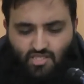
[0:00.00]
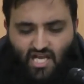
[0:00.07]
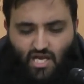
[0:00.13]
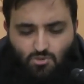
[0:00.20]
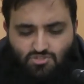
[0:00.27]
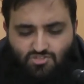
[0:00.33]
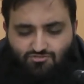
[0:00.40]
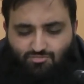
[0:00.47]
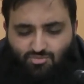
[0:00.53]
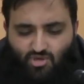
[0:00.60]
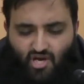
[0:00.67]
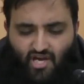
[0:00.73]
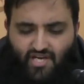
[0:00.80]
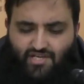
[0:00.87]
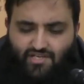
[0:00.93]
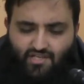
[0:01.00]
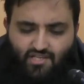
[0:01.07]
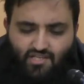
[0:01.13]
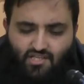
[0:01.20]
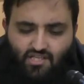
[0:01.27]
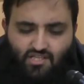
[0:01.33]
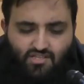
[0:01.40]
out of pride,
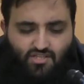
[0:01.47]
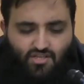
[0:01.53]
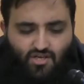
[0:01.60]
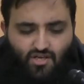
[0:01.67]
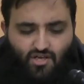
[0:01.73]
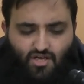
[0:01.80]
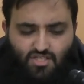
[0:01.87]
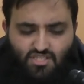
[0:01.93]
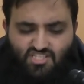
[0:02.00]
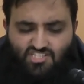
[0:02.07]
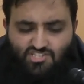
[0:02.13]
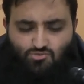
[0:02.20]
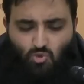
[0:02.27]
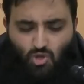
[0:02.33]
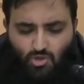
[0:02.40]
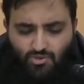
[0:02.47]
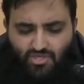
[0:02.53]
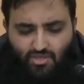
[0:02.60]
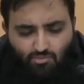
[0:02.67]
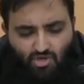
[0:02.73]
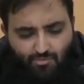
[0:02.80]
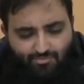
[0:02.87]
the earth
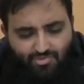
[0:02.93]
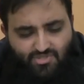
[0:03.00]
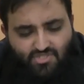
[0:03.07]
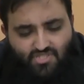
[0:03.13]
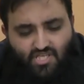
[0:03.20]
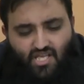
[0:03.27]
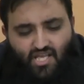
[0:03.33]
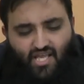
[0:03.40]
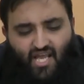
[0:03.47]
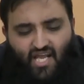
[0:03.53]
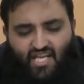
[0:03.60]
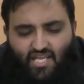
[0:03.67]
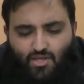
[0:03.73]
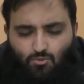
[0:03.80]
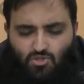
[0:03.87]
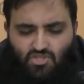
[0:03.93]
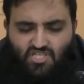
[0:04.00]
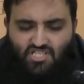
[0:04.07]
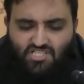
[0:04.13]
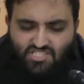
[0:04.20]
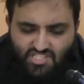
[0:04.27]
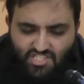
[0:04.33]
swallowed him up, and he will
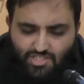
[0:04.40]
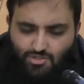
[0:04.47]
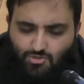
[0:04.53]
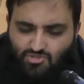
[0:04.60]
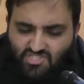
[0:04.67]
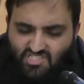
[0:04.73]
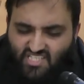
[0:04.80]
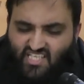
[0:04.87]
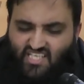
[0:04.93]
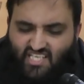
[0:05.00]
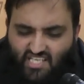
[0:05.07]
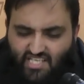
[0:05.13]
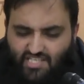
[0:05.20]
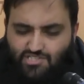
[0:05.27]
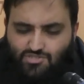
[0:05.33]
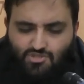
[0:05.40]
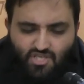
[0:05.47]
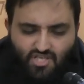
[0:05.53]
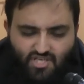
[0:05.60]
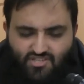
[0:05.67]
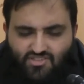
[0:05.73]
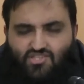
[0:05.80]
continue sinking into the
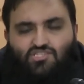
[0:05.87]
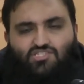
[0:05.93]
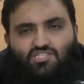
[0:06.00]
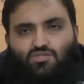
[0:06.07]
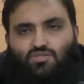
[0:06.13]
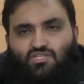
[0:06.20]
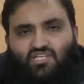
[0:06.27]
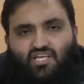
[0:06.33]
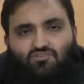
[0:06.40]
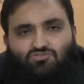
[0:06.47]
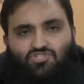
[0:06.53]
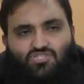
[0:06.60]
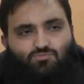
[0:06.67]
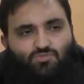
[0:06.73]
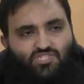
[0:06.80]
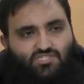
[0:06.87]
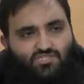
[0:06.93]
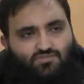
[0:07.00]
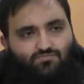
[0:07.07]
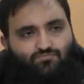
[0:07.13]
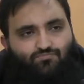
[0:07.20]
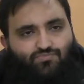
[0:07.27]
earth until the day of judgment.
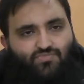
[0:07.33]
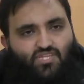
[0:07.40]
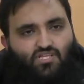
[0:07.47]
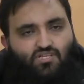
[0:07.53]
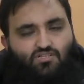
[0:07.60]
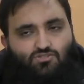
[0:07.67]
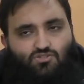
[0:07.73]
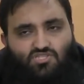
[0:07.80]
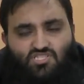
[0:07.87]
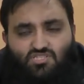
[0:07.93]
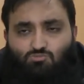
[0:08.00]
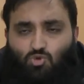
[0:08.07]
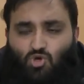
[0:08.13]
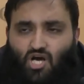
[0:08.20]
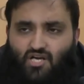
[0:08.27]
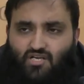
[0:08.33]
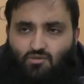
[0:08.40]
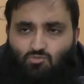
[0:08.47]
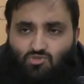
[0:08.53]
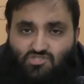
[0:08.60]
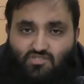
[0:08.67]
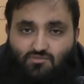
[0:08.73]
So this is Bukhari
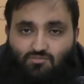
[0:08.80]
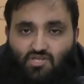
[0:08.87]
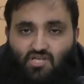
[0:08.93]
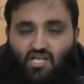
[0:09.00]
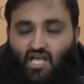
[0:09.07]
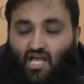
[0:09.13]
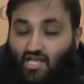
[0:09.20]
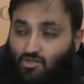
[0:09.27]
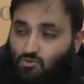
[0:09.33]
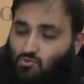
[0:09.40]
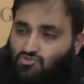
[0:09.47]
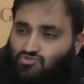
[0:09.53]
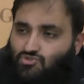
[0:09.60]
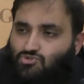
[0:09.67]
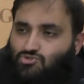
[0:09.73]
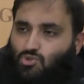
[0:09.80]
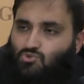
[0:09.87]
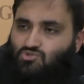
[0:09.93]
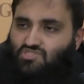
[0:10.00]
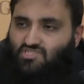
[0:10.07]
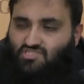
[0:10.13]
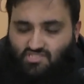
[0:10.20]
and Muslim, and it also
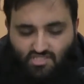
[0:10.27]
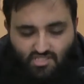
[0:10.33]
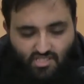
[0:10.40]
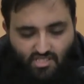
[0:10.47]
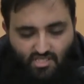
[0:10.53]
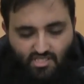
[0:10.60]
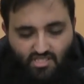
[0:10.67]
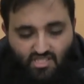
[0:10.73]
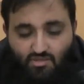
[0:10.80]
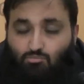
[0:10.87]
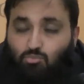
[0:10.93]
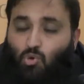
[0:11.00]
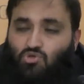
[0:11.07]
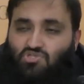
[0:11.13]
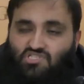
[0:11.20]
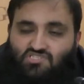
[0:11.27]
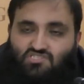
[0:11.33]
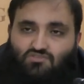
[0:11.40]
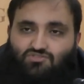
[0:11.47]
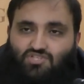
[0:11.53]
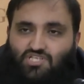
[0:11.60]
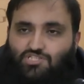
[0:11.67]
shows us the importance
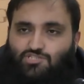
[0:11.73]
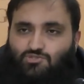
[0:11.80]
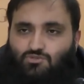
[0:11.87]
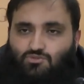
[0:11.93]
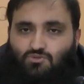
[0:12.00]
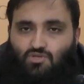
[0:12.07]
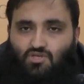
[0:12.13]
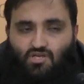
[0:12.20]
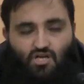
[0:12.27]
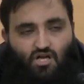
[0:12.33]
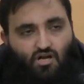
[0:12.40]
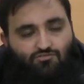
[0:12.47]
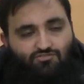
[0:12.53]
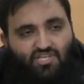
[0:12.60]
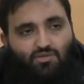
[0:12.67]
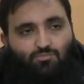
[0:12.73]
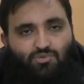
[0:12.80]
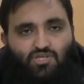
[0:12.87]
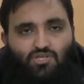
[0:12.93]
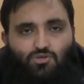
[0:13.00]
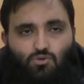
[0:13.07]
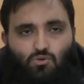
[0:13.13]
of the issue of
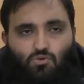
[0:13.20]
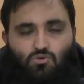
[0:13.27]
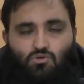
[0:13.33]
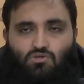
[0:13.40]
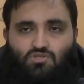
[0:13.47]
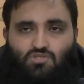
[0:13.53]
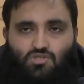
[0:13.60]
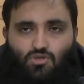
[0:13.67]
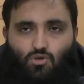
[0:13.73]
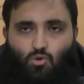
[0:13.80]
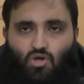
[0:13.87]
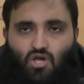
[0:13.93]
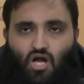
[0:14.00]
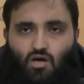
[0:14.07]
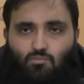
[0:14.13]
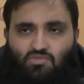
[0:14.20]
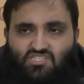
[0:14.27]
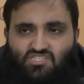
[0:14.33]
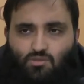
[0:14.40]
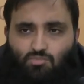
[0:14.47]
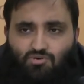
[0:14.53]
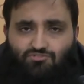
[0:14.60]
keeping your lower
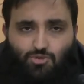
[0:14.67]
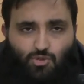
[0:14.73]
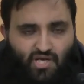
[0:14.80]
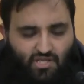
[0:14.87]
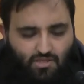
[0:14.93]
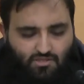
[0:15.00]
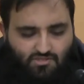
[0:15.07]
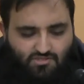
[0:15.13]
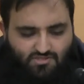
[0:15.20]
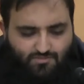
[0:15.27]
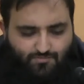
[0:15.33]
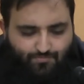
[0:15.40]
garment above your ankles.